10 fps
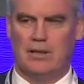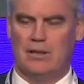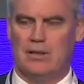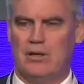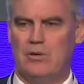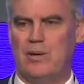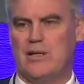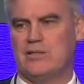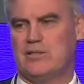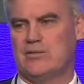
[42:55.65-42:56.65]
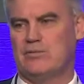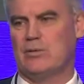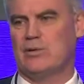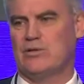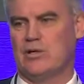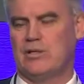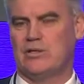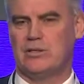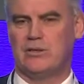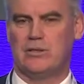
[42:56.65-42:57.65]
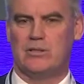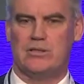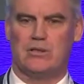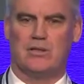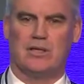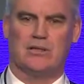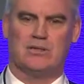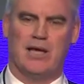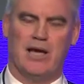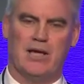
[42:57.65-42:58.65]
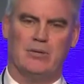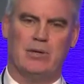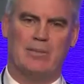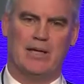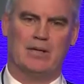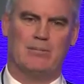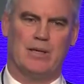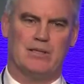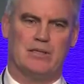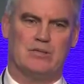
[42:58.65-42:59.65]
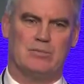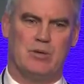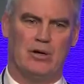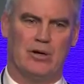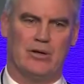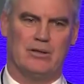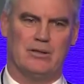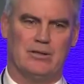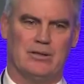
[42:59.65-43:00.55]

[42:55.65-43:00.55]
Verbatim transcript: And the whole basis of what we're trying to do is to look at so, how do we make it better tomorrow